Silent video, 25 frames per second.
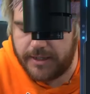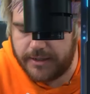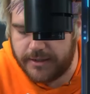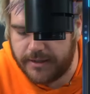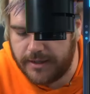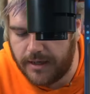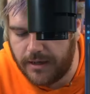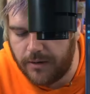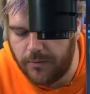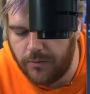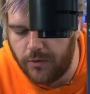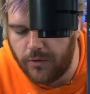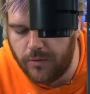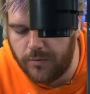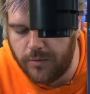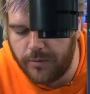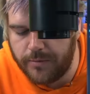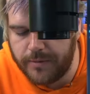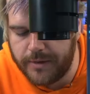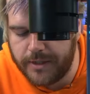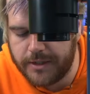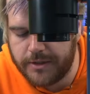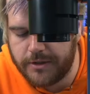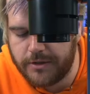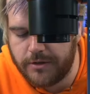as I warm
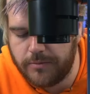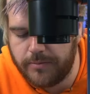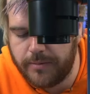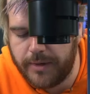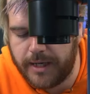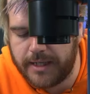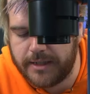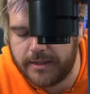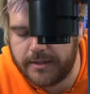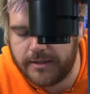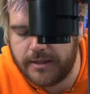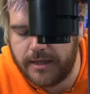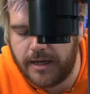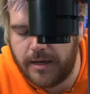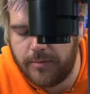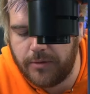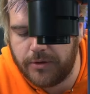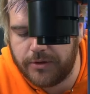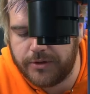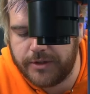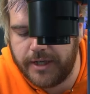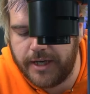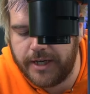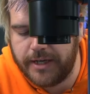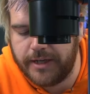up these two pads
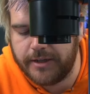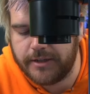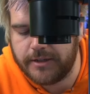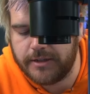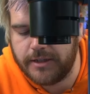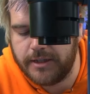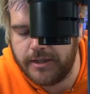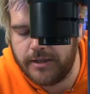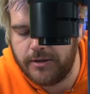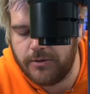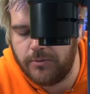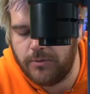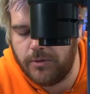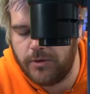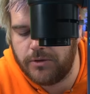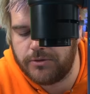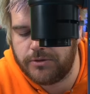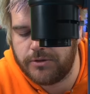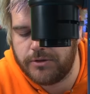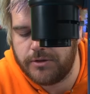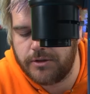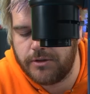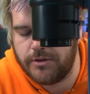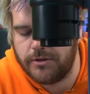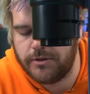simultaneously,
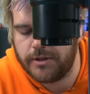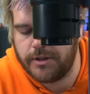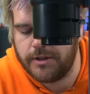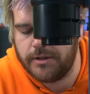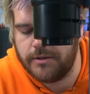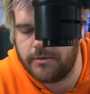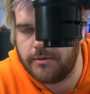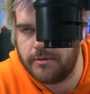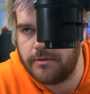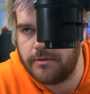one to the other,